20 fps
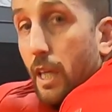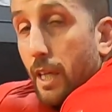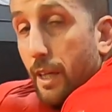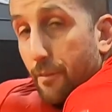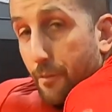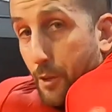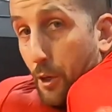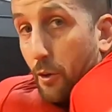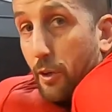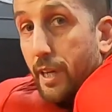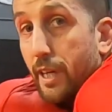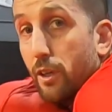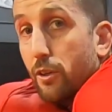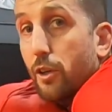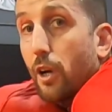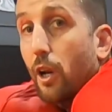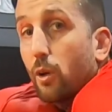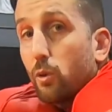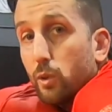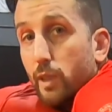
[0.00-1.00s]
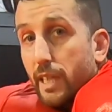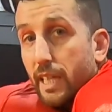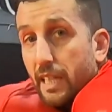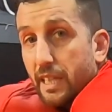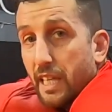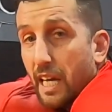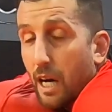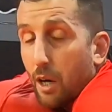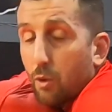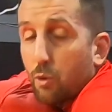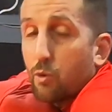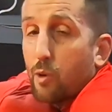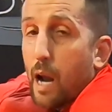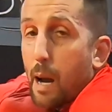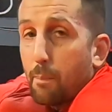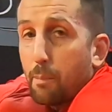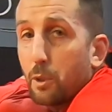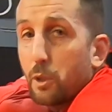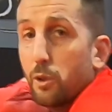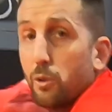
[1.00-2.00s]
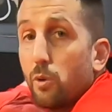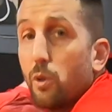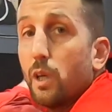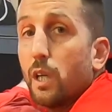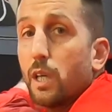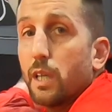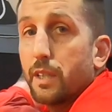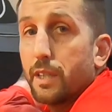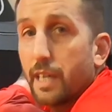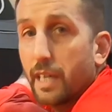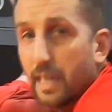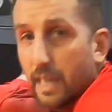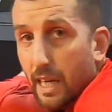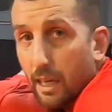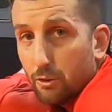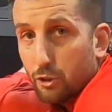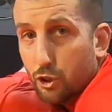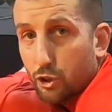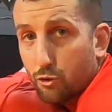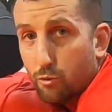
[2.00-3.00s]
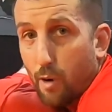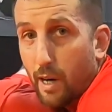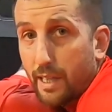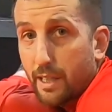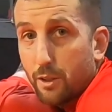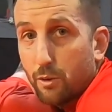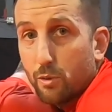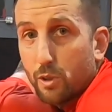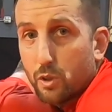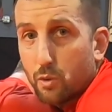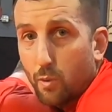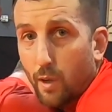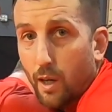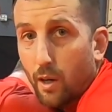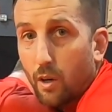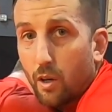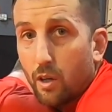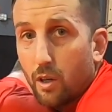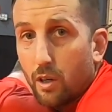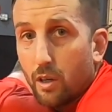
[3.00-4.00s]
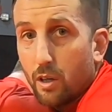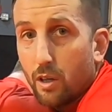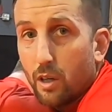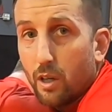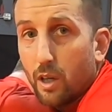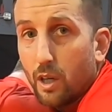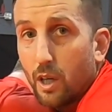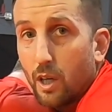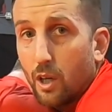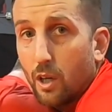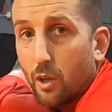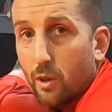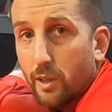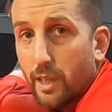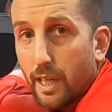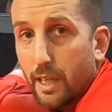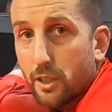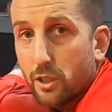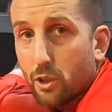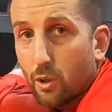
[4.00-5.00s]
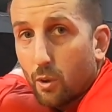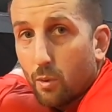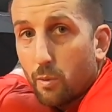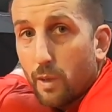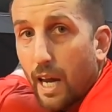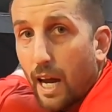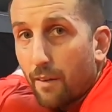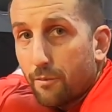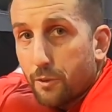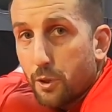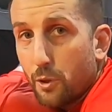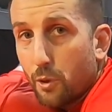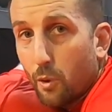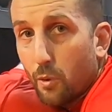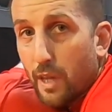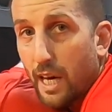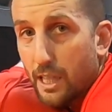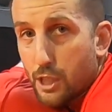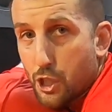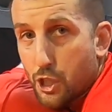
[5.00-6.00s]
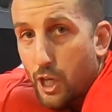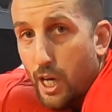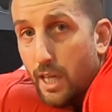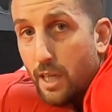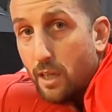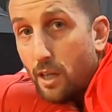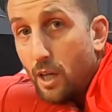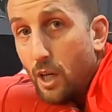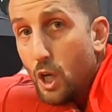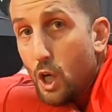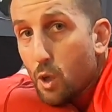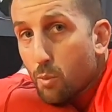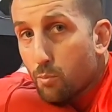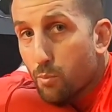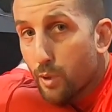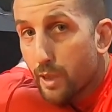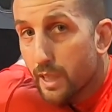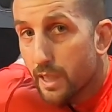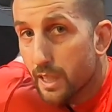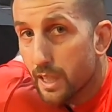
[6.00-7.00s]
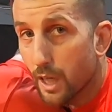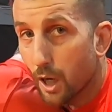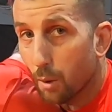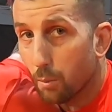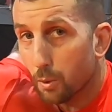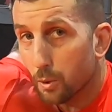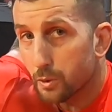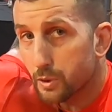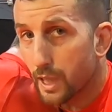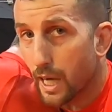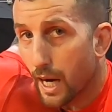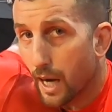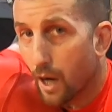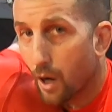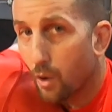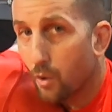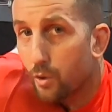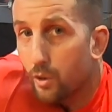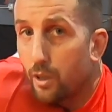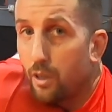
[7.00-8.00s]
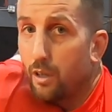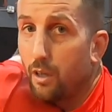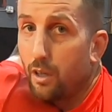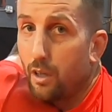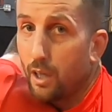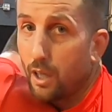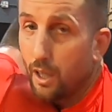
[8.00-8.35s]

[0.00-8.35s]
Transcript: If they're here, not only can they out-grapple you, they can out-strike you as well. Okay, so we have to know that shake. Bring the elbow down.